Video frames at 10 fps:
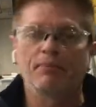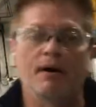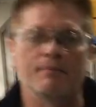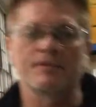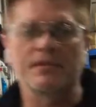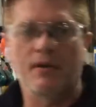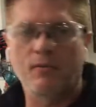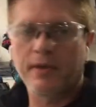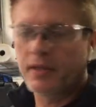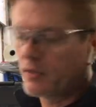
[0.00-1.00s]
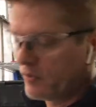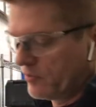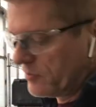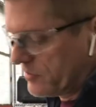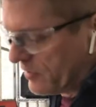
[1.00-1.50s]
pumps that we
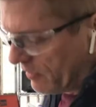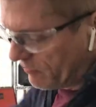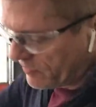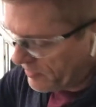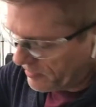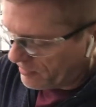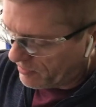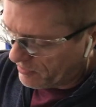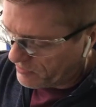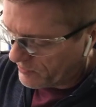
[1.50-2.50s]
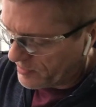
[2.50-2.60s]
used over the years. We